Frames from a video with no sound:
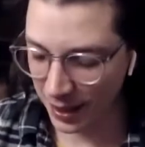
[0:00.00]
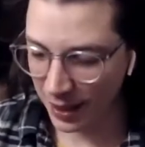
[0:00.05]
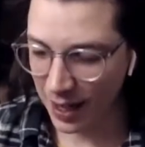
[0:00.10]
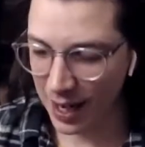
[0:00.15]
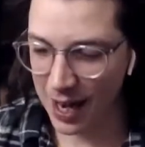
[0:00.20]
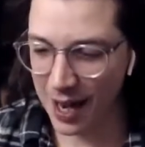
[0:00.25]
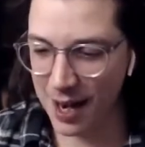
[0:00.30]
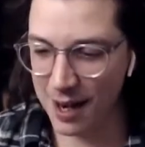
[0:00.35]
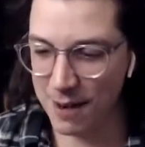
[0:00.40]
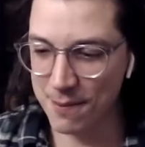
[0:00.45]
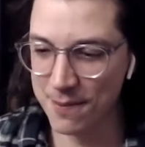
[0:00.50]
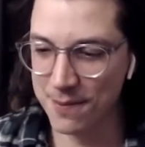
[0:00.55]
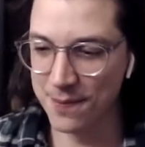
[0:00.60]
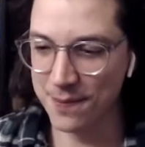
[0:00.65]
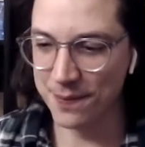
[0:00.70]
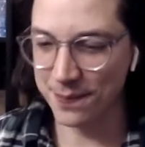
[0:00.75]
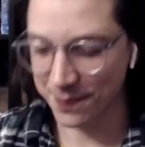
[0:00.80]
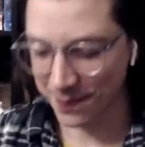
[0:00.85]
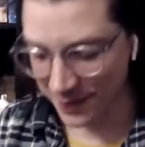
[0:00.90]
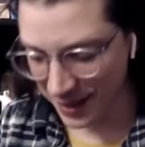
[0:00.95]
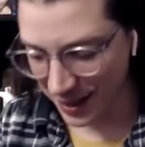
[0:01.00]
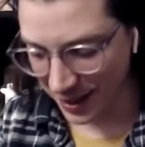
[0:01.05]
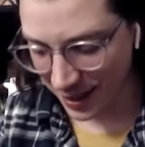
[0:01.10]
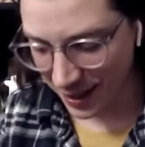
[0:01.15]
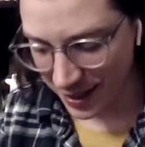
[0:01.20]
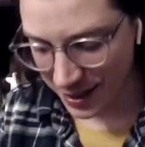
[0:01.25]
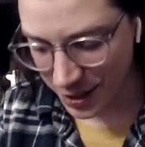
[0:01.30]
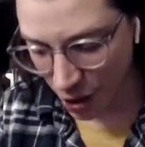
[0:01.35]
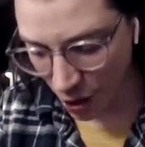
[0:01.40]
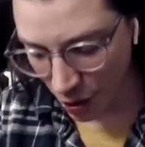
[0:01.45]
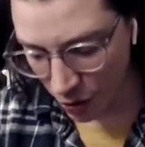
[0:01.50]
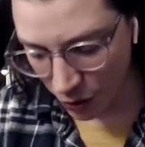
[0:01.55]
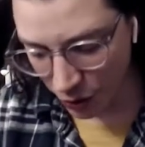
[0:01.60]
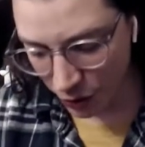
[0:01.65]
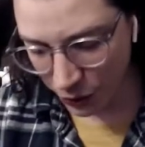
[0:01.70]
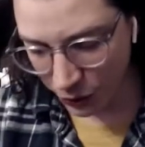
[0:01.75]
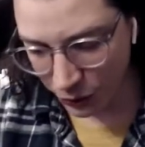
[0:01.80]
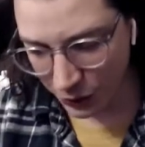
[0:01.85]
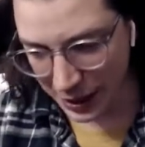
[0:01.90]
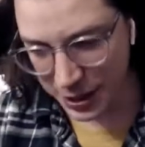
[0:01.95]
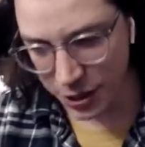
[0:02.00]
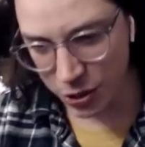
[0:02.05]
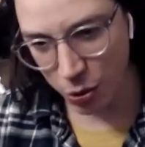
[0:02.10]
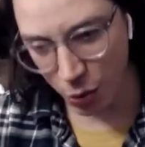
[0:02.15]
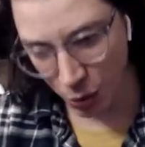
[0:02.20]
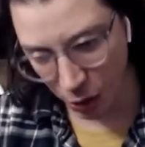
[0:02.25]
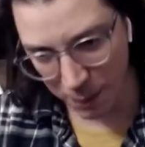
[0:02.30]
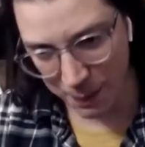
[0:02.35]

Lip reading: So let's talk